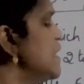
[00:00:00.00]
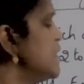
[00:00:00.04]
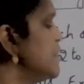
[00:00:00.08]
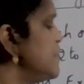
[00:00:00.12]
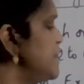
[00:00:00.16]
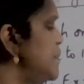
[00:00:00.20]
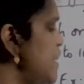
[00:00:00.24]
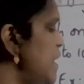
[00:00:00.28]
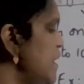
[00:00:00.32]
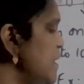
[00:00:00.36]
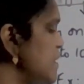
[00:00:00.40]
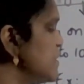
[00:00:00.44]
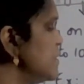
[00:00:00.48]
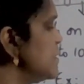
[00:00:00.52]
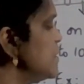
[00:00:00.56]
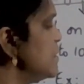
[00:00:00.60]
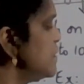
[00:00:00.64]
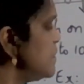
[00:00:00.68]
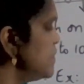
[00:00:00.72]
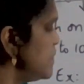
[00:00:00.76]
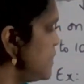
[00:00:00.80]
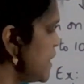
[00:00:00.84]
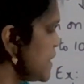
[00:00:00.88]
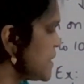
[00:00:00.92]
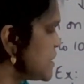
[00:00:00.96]
Then
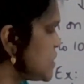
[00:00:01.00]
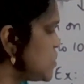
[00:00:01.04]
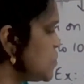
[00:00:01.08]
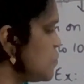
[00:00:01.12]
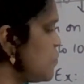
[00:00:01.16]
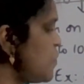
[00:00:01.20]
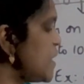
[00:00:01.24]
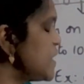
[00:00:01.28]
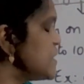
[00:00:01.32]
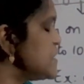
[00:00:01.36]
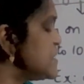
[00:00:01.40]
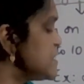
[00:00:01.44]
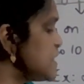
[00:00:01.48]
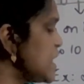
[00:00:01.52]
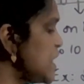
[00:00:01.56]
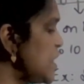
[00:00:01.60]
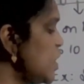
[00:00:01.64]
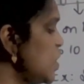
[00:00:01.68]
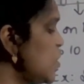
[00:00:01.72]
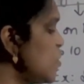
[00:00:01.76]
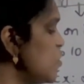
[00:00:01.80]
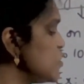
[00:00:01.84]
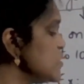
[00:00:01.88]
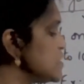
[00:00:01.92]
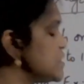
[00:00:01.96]
next one
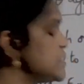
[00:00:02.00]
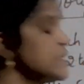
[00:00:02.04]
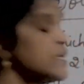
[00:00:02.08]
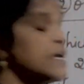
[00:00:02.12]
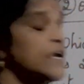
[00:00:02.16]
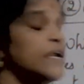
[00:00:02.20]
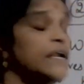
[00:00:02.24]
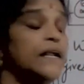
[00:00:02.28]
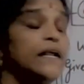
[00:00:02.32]
cellulose,